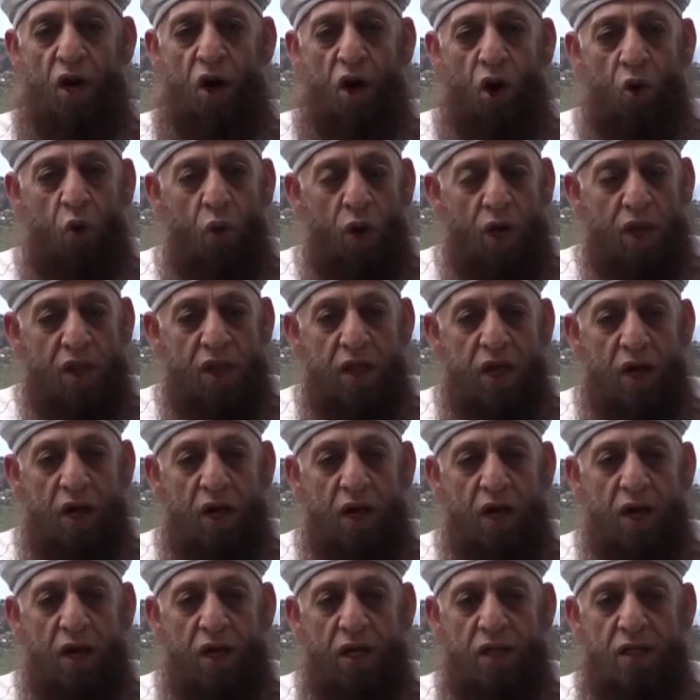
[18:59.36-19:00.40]
Oh
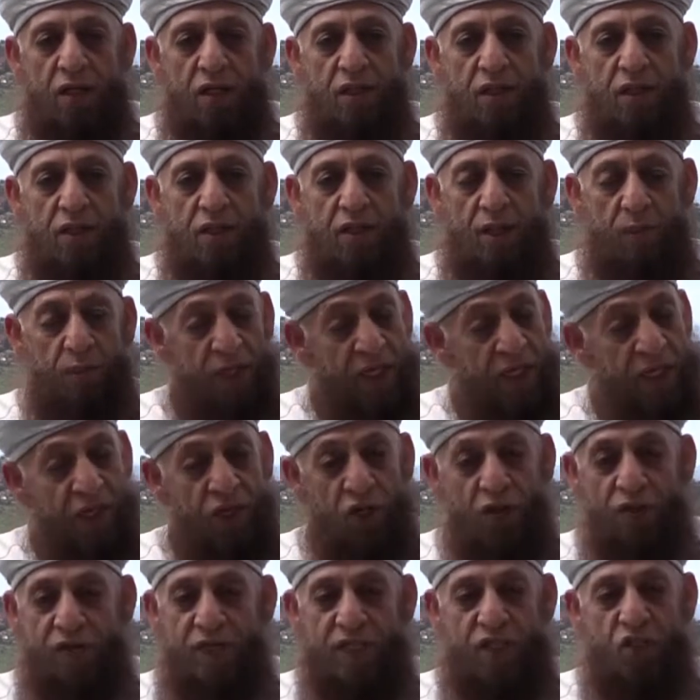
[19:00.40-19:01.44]
Allah, the
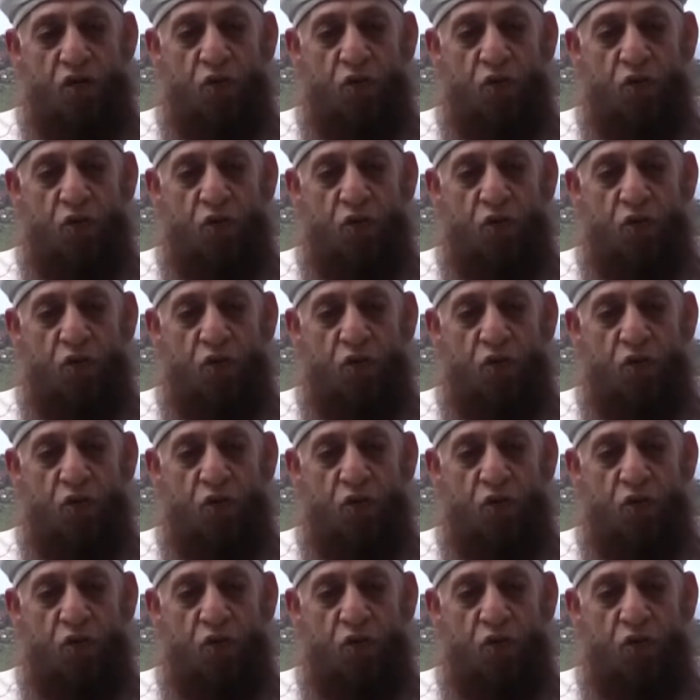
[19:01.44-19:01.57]
meaning of this